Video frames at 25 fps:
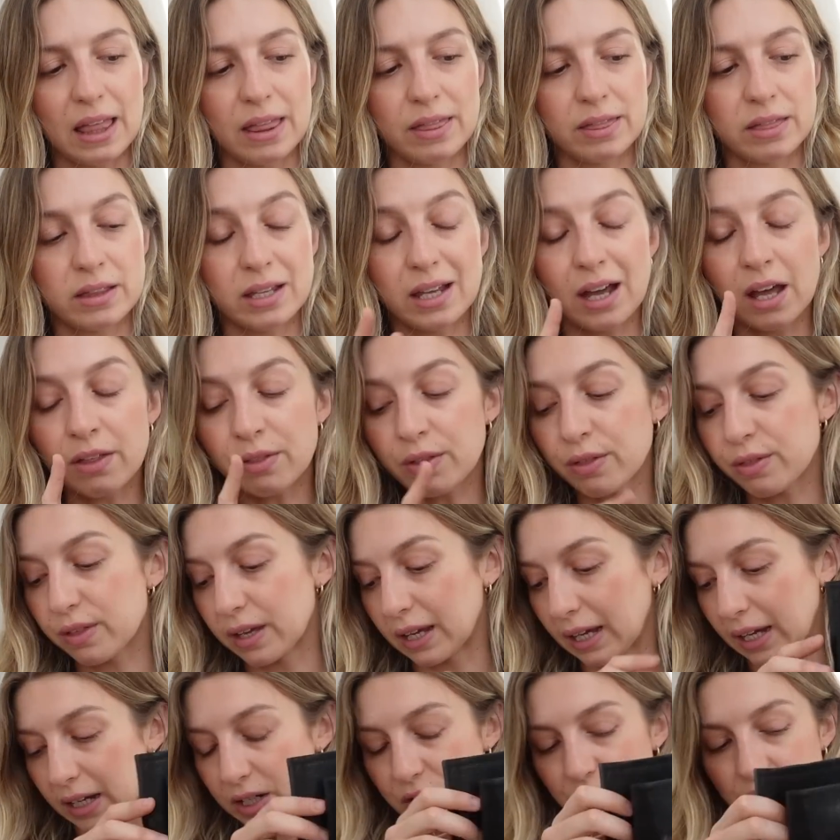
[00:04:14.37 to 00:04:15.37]
The other
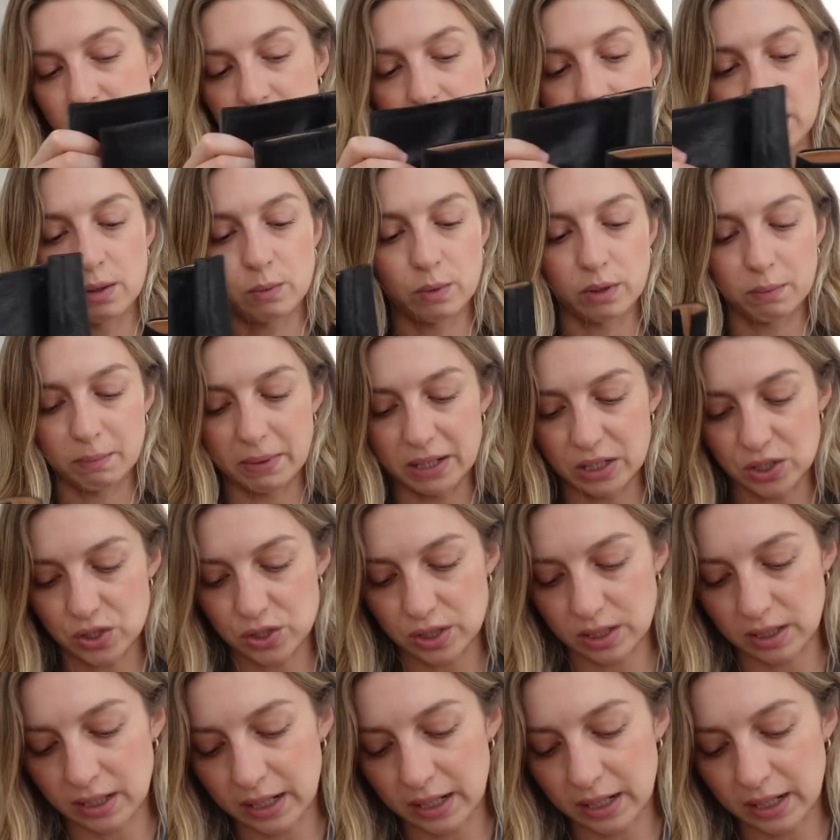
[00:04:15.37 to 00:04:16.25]
thing actually I will mention,